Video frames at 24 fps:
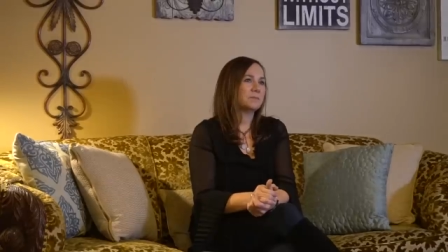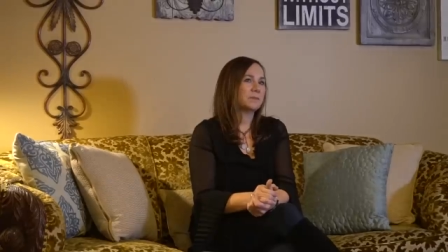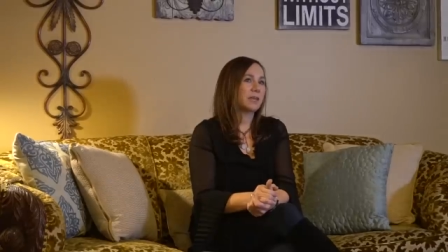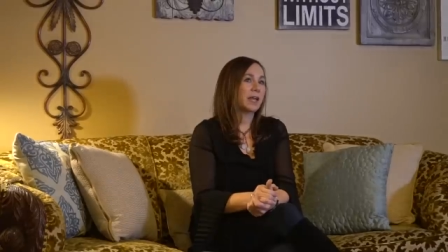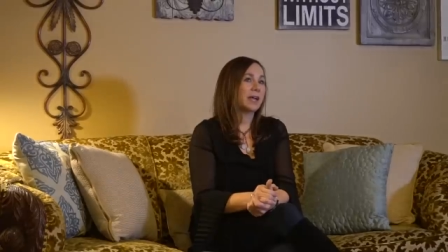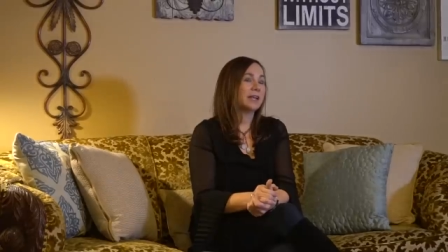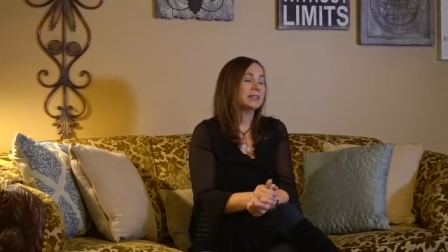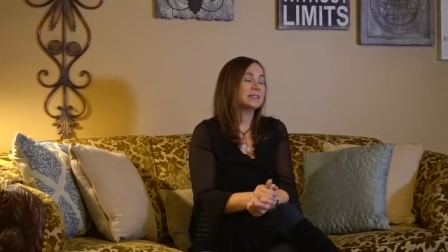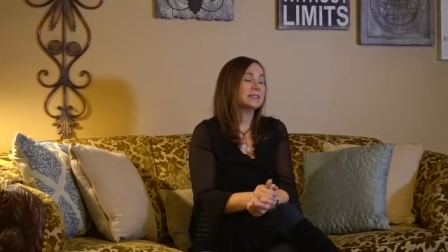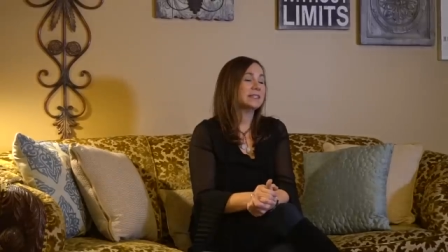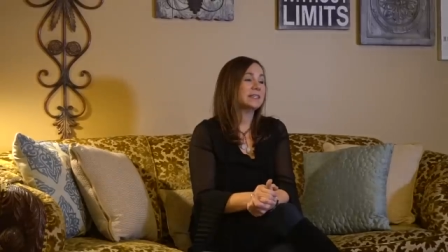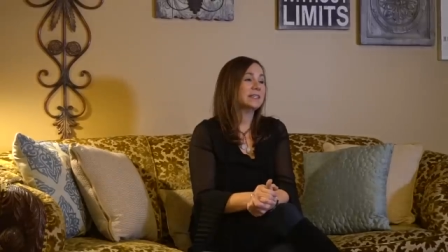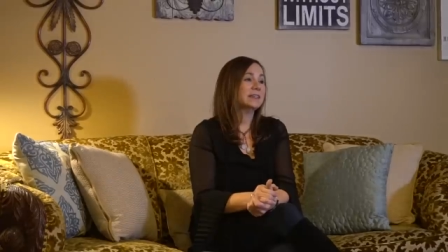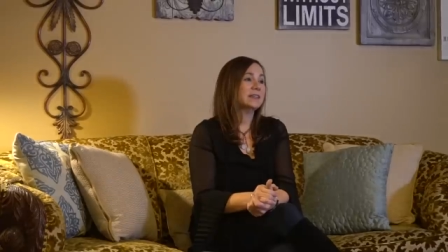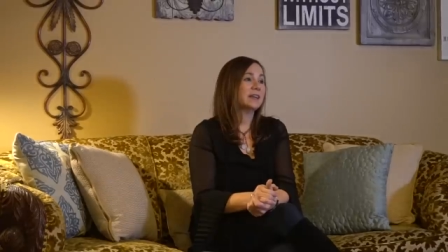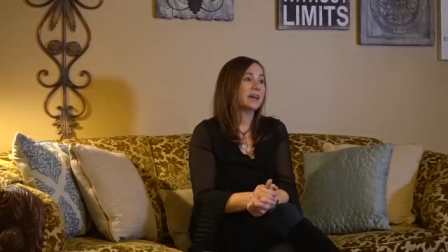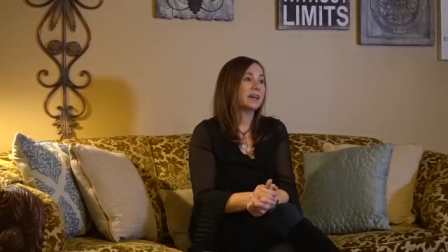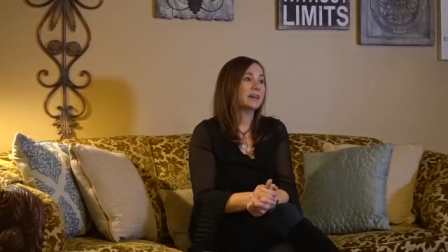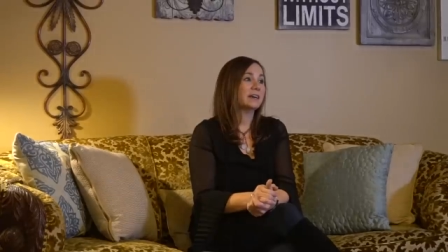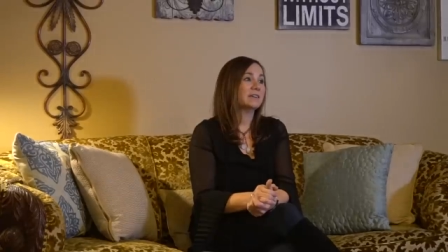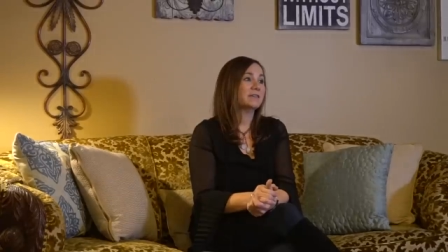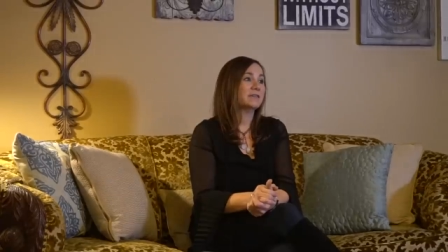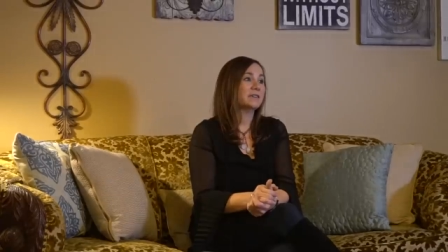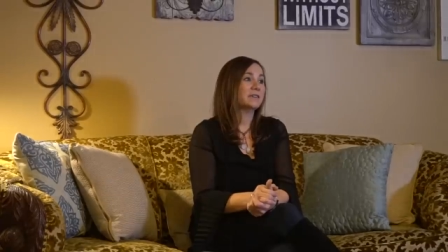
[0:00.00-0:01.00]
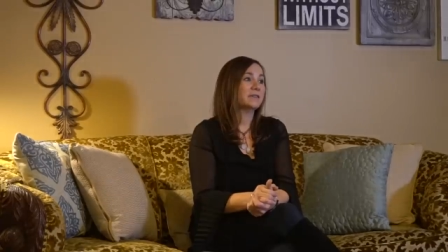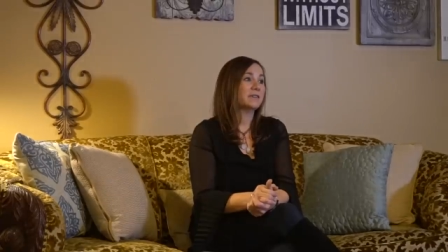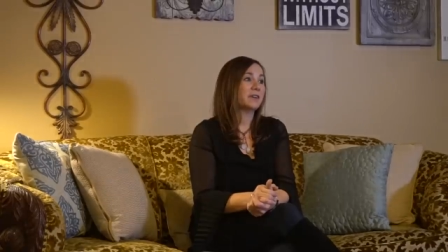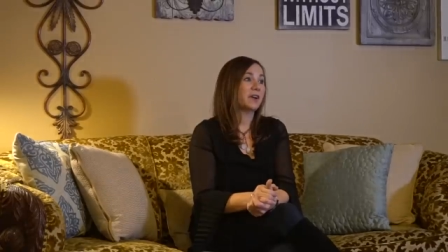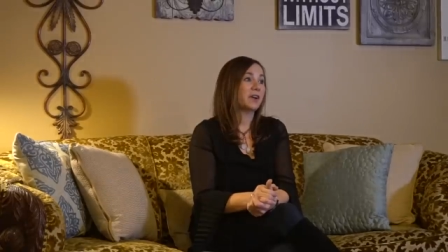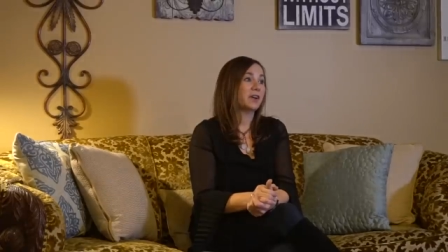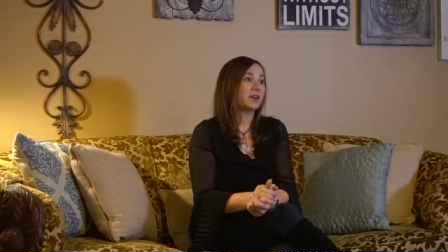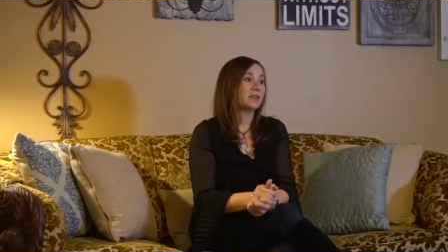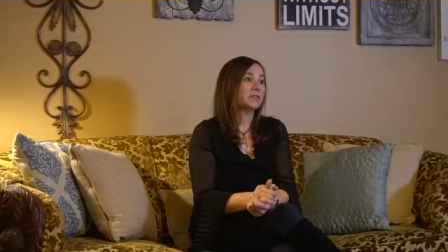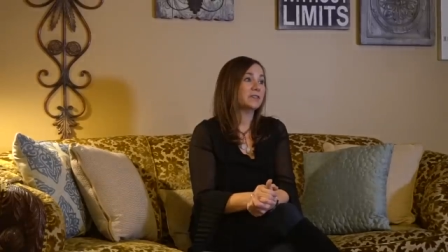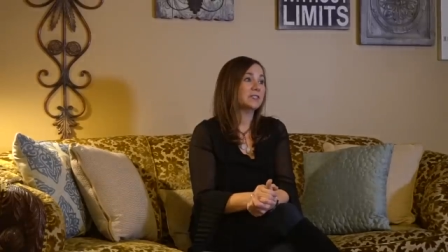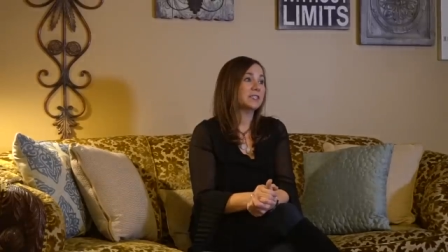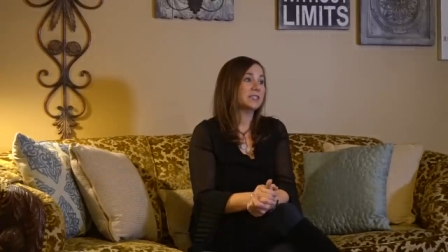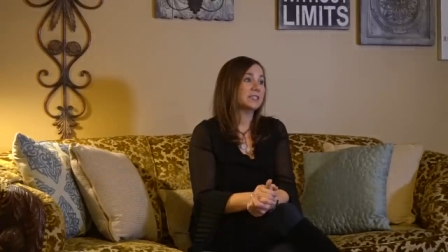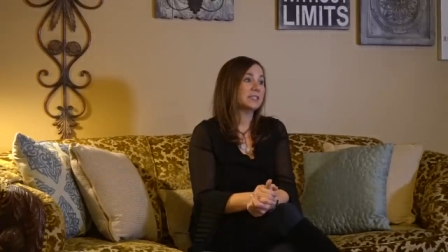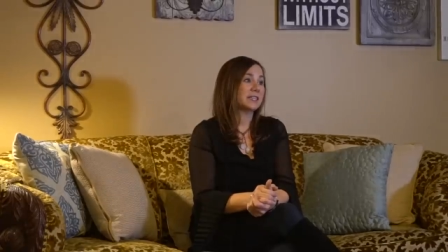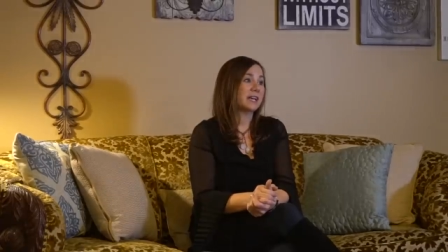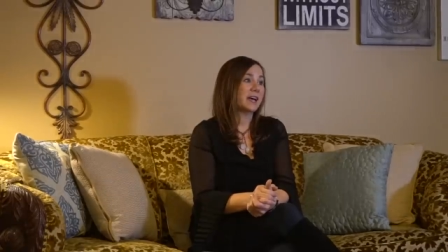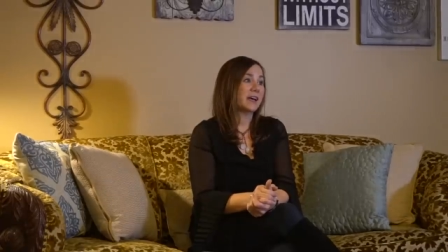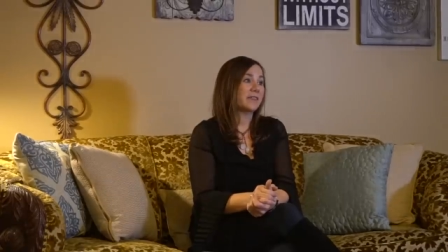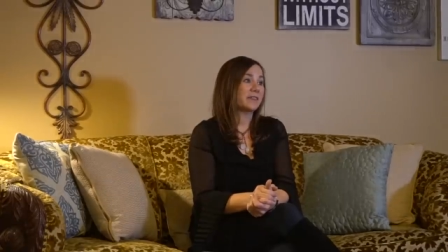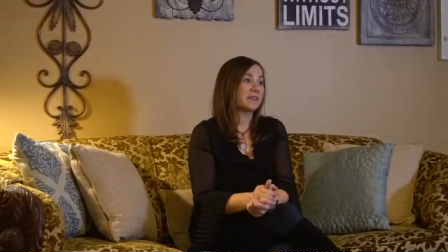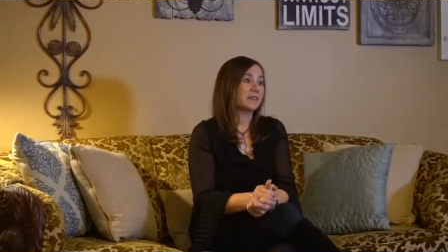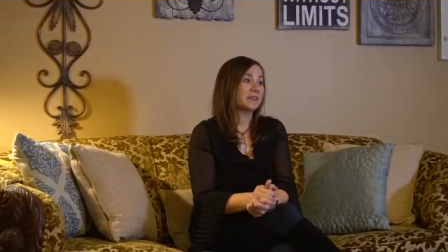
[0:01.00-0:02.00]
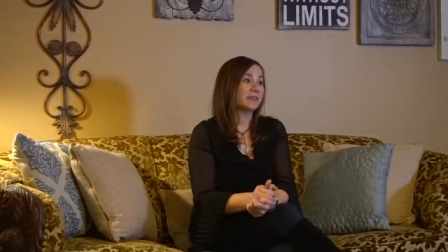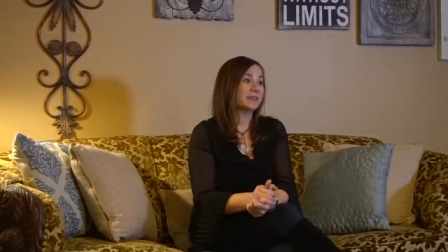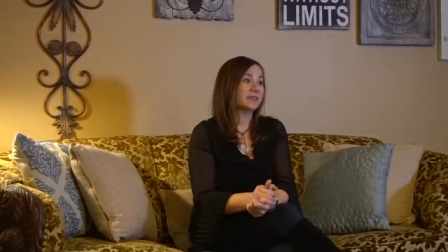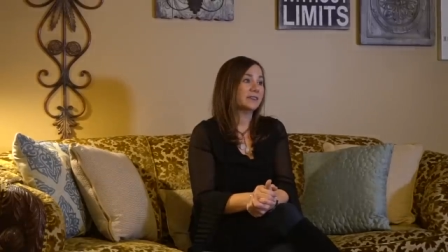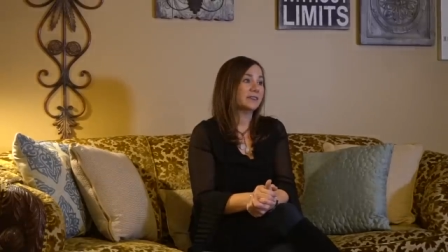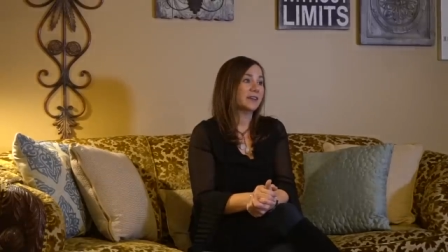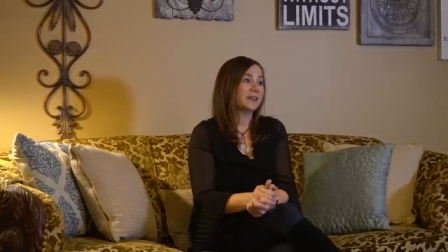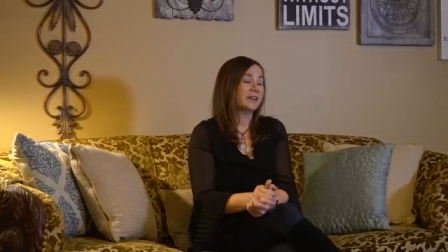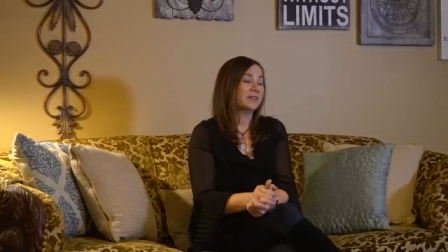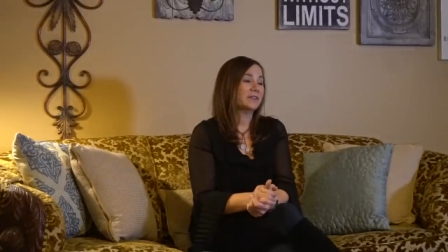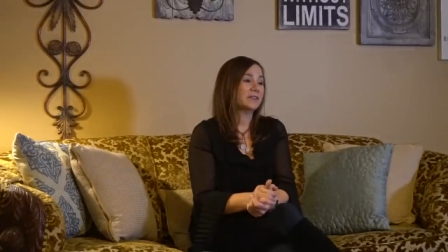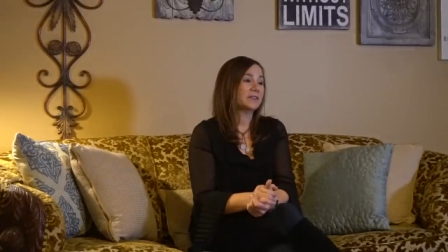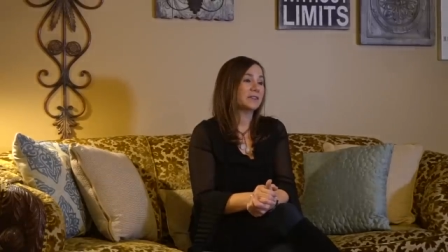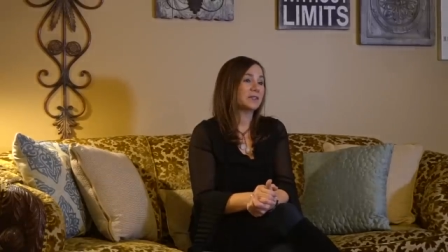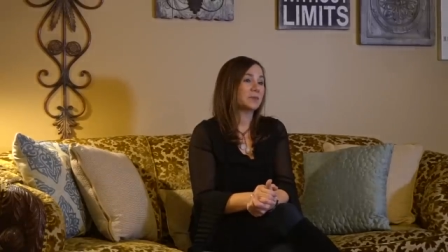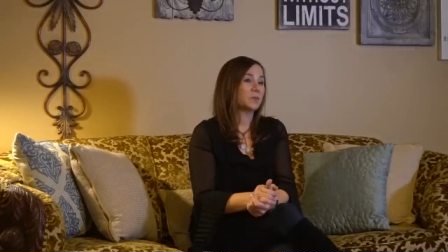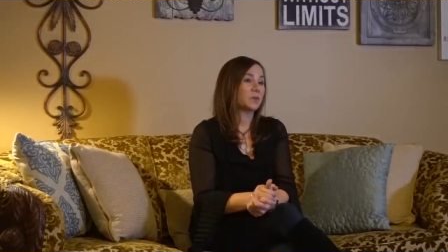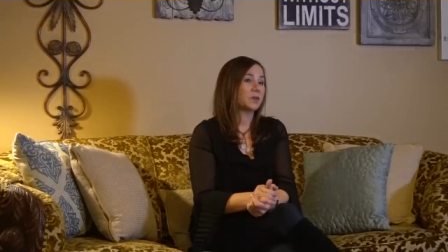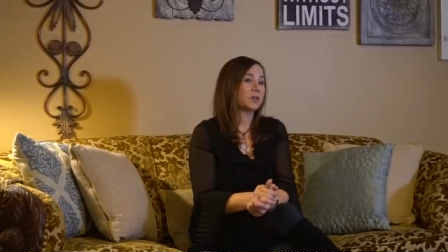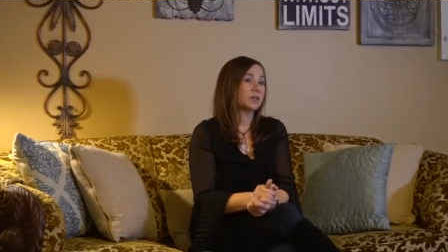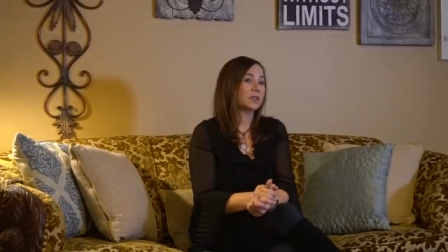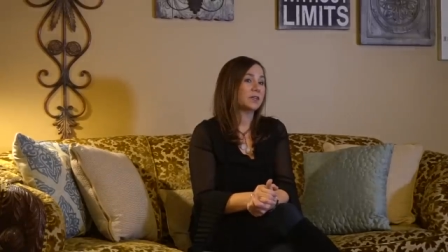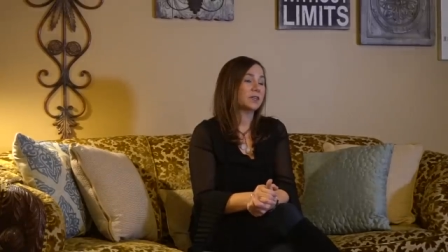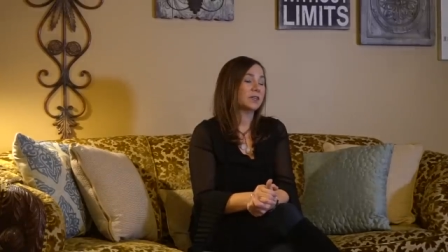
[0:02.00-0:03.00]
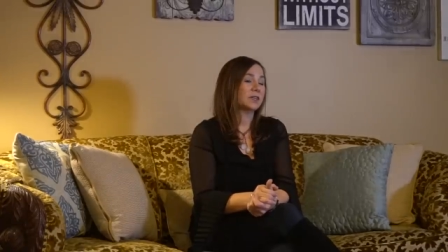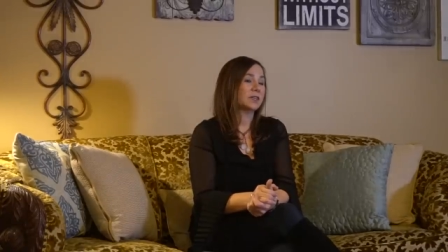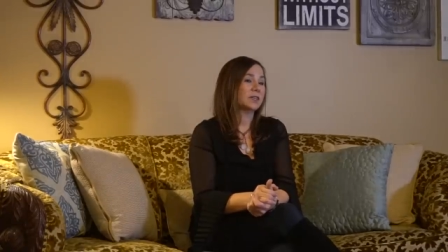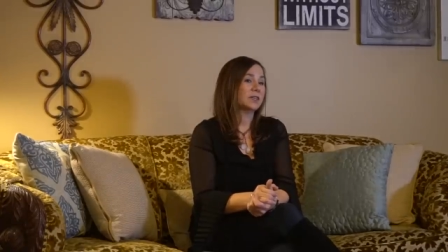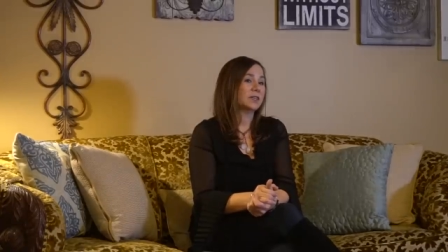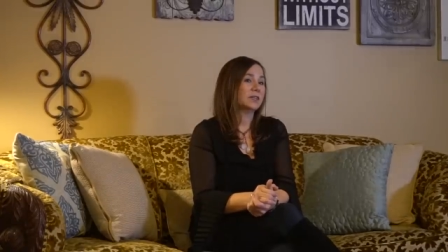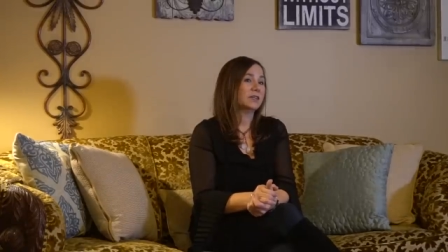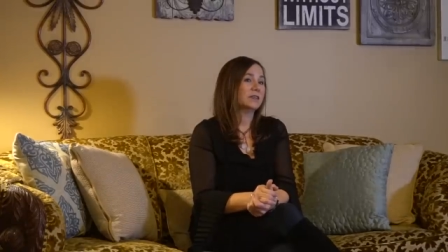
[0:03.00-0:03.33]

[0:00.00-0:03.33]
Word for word: as he and I have evolved together in this work,